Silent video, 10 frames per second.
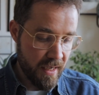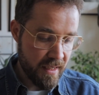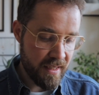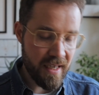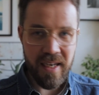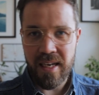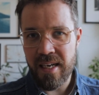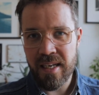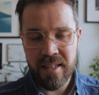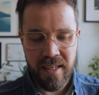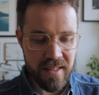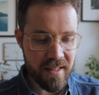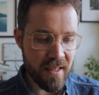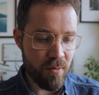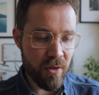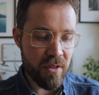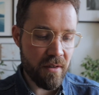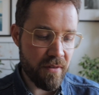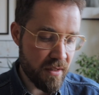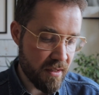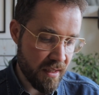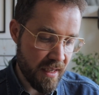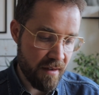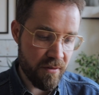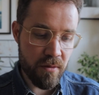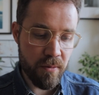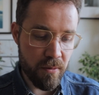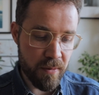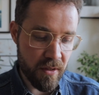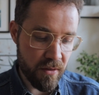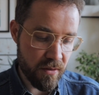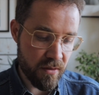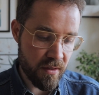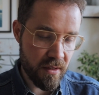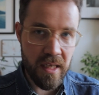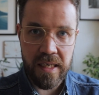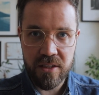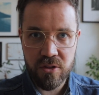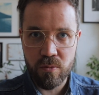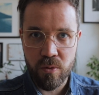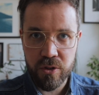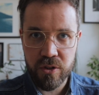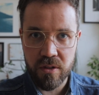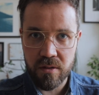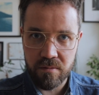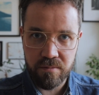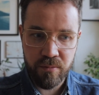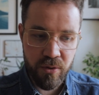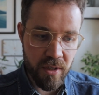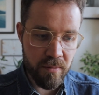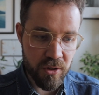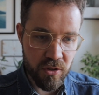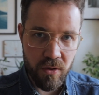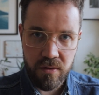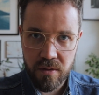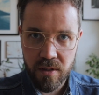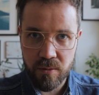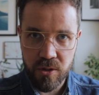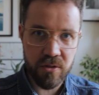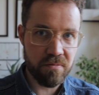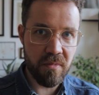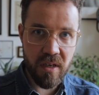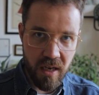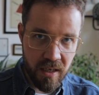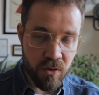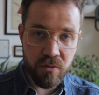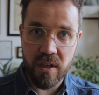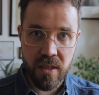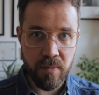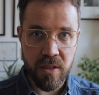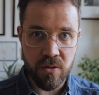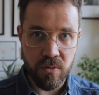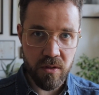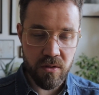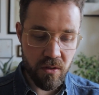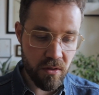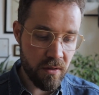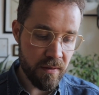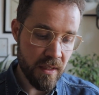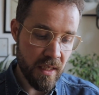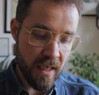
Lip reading: Yeah, as I said, I'm wondering if this is inevitable because unless you're washing pretty much constantly, which I don't recommend doing at all,